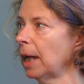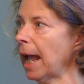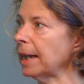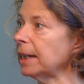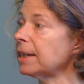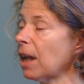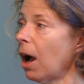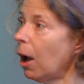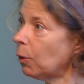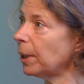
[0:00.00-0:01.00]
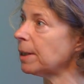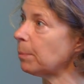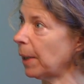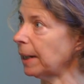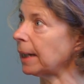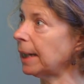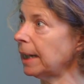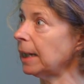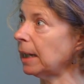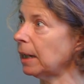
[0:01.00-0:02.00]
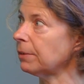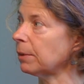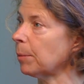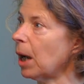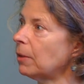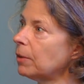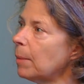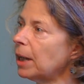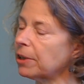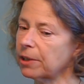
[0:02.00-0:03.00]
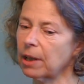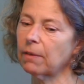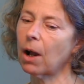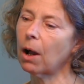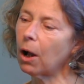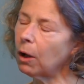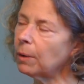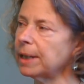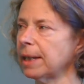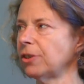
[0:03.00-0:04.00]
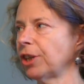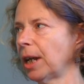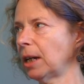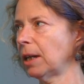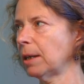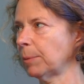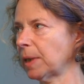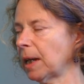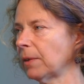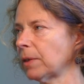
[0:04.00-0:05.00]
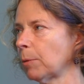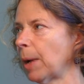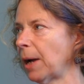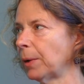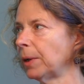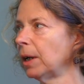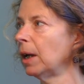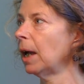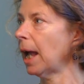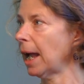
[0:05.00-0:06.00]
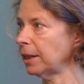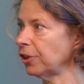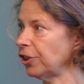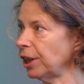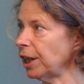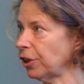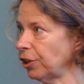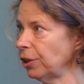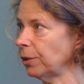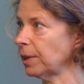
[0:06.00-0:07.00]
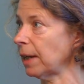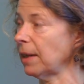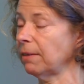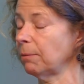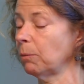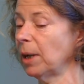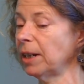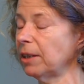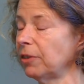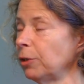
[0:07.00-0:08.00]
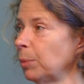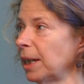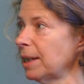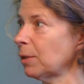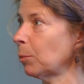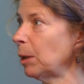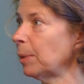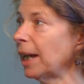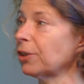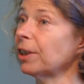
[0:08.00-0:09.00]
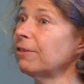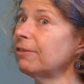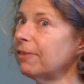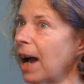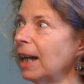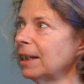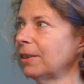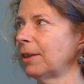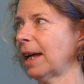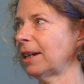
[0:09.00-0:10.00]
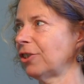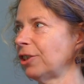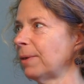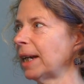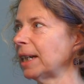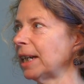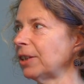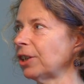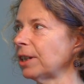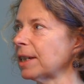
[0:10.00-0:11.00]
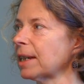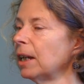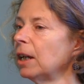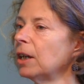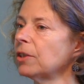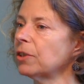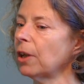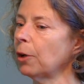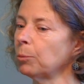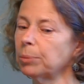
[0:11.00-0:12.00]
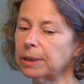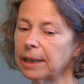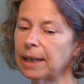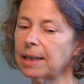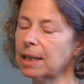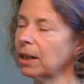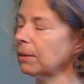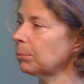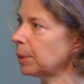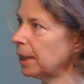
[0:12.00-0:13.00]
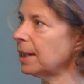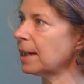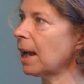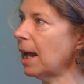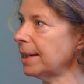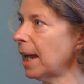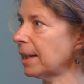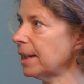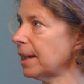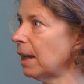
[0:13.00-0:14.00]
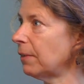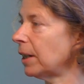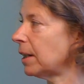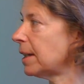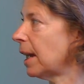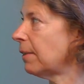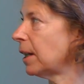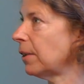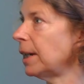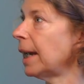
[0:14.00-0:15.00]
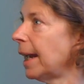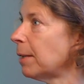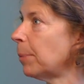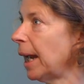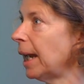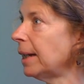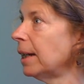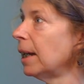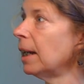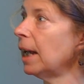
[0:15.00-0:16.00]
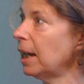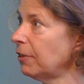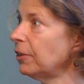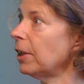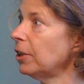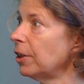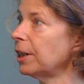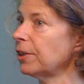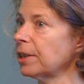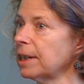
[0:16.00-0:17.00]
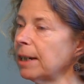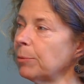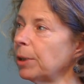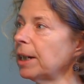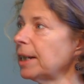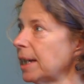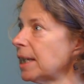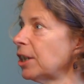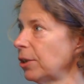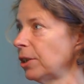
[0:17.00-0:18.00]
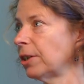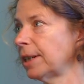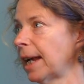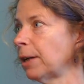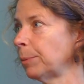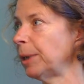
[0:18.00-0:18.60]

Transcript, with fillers: And it's always been key in Vermont. Vermonters have always educated themselves about energy issues and they've one of the few places where people actually follow energy regulations mm-hmm. so please please contact the selfing safe and green campaign if you're interested in bringing this to your town